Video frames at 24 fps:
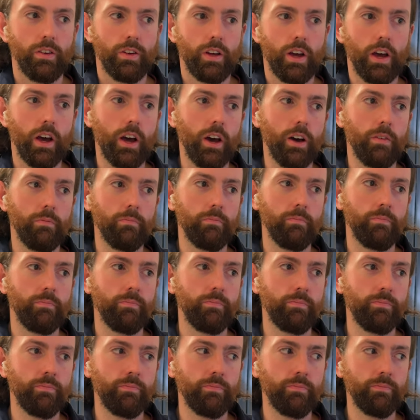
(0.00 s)

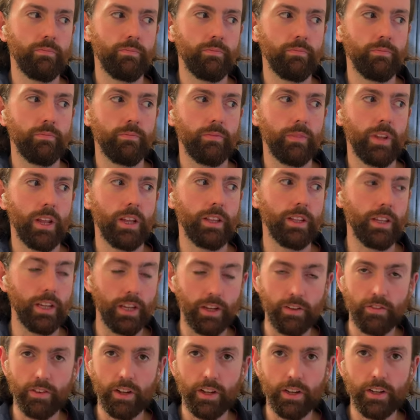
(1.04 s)
in the
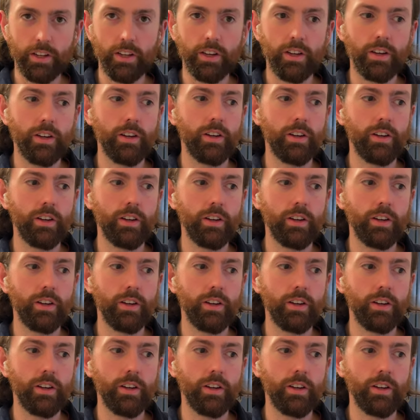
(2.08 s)
evening